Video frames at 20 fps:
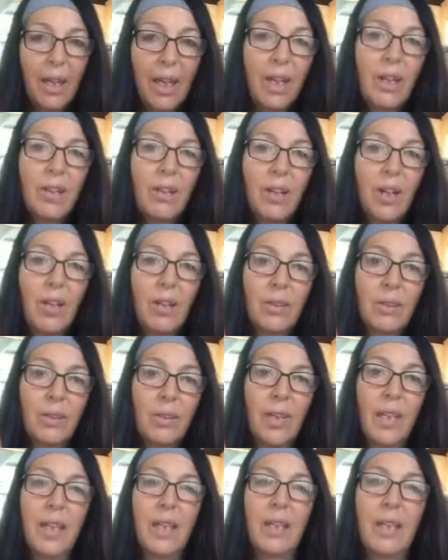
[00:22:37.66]
and dog
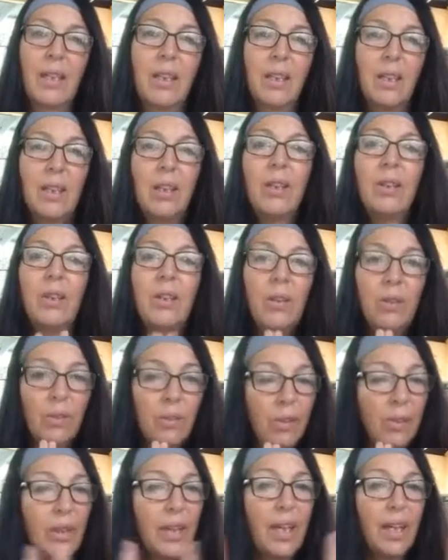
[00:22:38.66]
training,
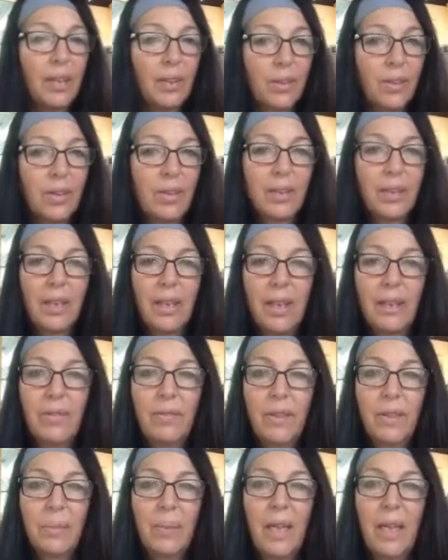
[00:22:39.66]
you could actually
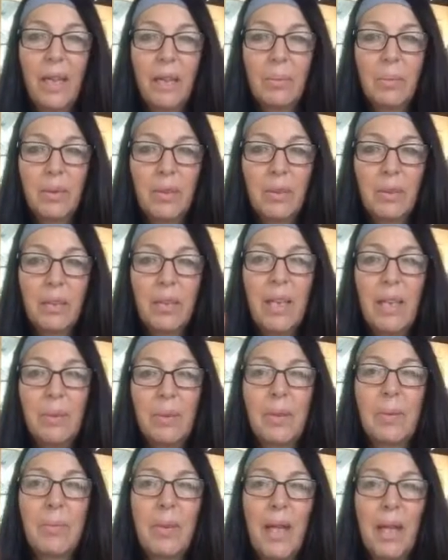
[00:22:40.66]
save some animals,
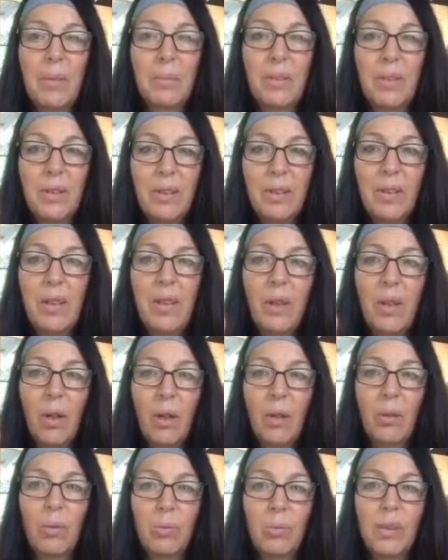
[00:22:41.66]
keep some animals in their
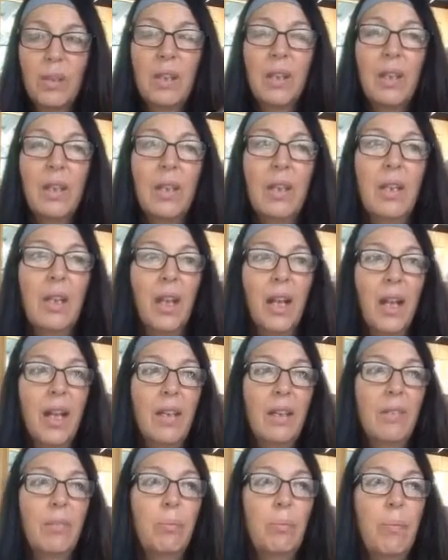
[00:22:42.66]
homes.
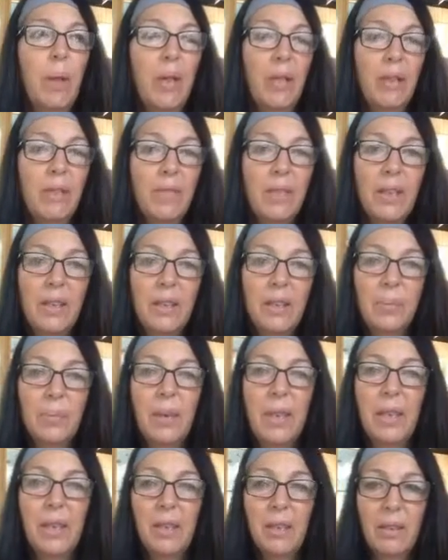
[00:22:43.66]
And part of it is
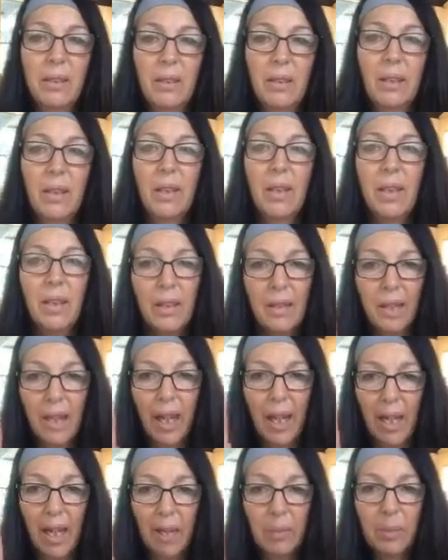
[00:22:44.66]
because
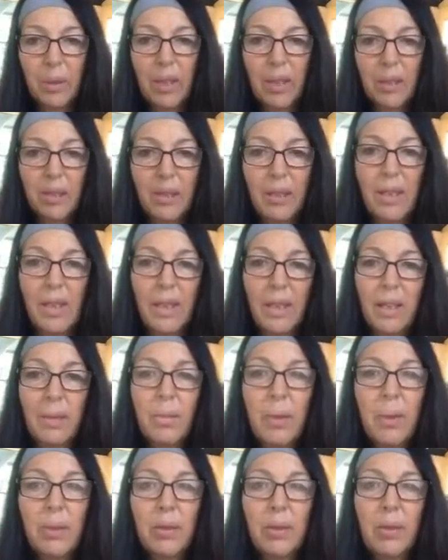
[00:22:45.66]
the animal has their
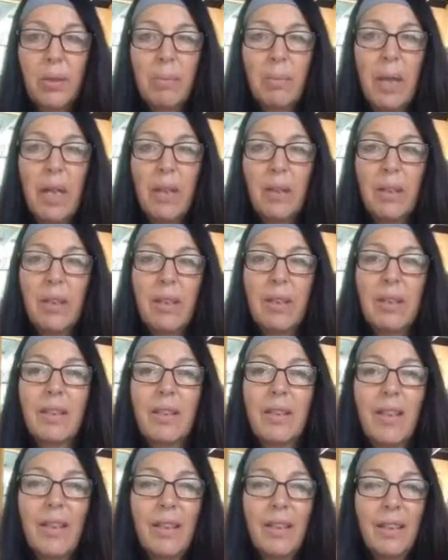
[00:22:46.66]
emotion about it,
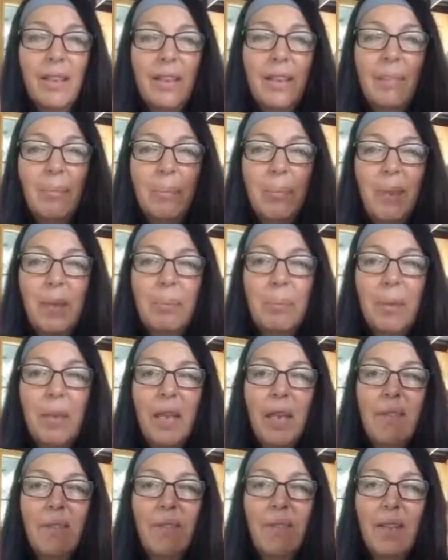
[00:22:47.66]
and the
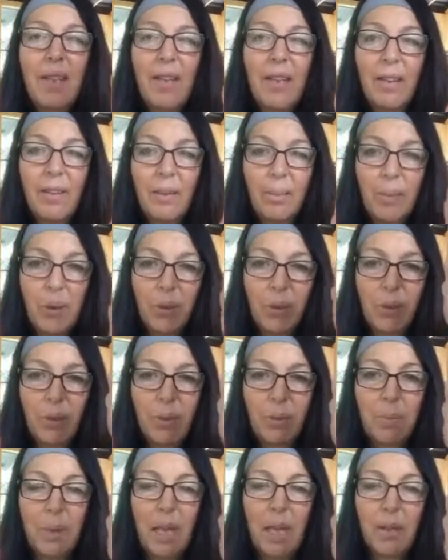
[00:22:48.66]
people have their
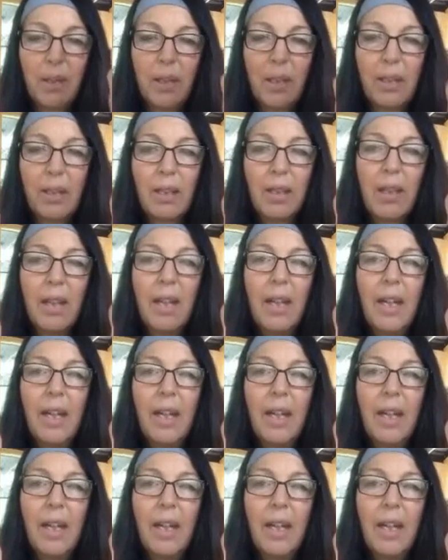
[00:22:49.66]
emotion about it.